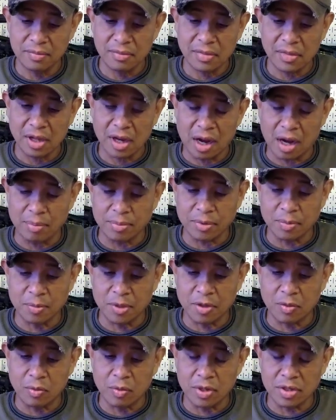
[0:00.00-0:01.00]

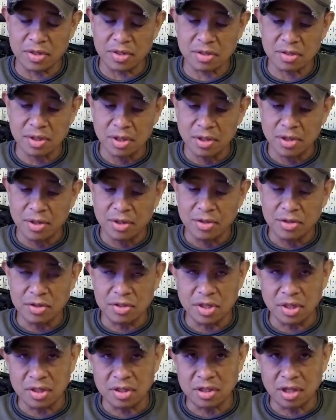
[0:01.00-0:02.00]
Optima was
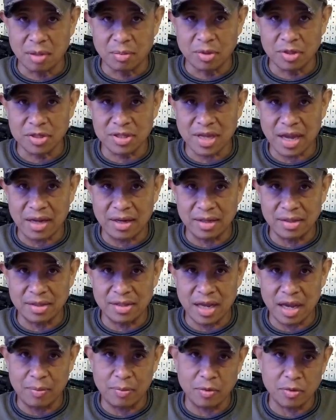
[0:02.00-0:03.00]
using double-sided
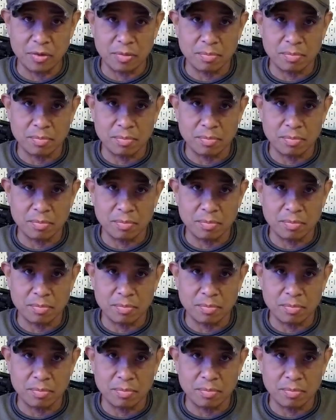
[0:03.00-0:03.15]
tape.